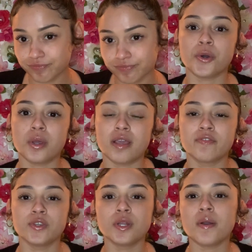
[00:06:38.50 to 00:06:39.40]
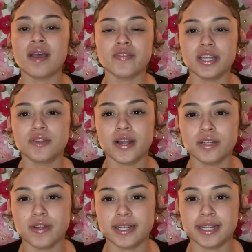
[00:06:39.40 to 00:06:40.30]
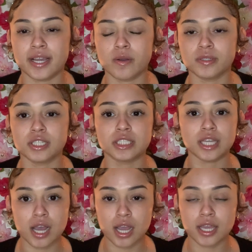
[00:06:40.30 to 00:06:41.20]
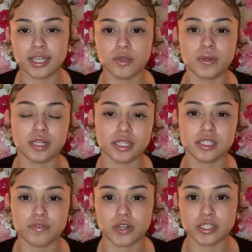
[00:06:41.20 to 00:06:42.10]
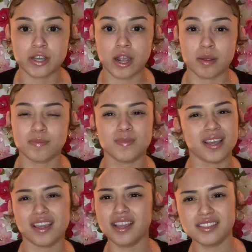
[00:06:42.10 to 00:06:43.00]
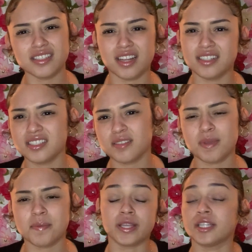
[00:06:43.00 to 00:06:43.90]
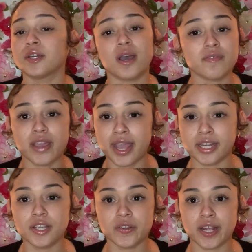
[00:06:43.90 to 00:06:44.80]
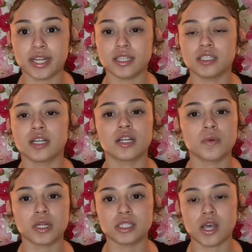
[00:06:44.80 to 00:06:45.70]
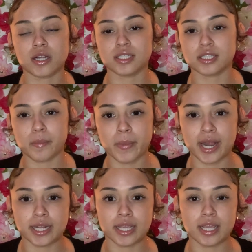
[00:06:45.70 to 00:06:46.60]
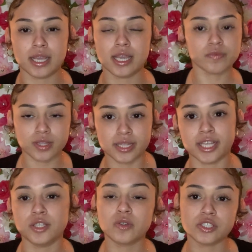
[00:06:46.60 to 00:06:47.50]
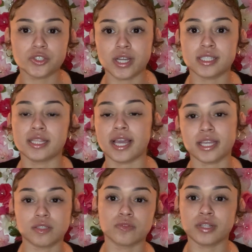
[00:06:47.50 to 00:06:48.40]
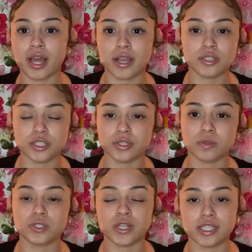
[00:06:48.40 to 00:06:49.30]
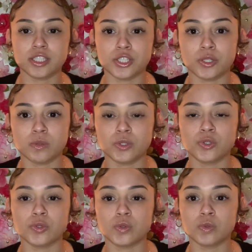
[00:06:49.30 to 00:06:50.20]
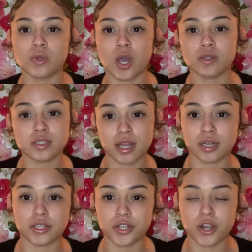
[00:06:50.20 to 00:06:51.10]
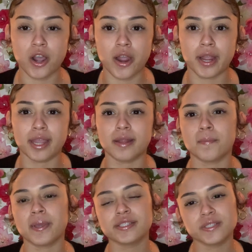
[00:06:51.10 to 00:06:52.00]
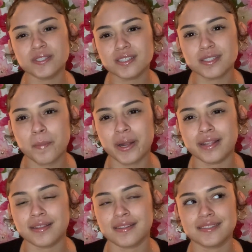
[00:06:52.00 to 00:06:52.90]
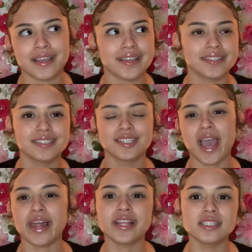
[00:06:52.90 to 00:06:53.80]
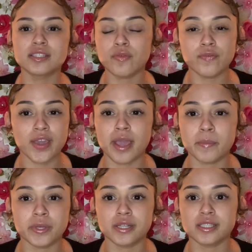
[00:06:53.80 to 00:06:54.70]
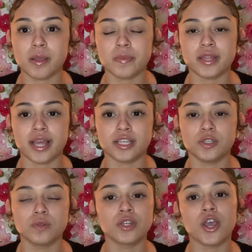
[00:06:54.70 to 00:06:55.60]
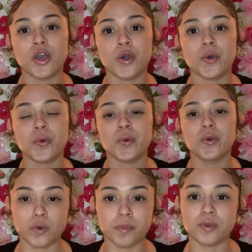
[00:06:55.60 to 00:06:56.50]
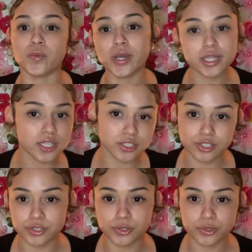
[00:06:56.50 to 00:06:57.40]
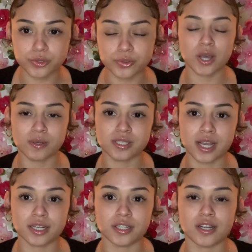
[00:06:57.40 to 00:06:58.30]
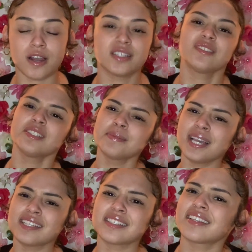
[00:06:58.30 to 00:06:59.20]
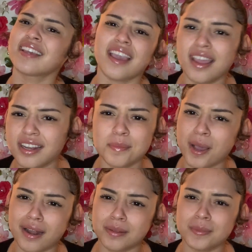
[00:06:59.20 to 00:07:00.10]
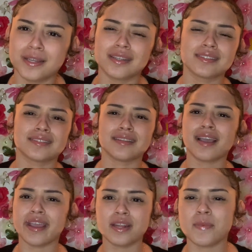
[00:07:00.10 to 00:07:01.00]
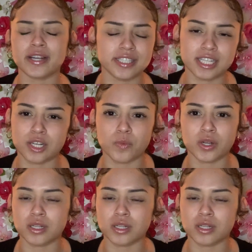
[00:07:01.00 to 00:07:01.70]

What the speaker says: So if you don't have any credit right now and you're young and you want to lease your first car, like 18, 19 maybe, and you don't have any credit, you're gonna want to talk to somebody that you can trust and that can rely on you and trust you to co-sign on your car, and make sure it's somebody that's like at least family or something that you know will be willing to co-sign on your car. Don't just be asking anybody, because not anybody's gonna want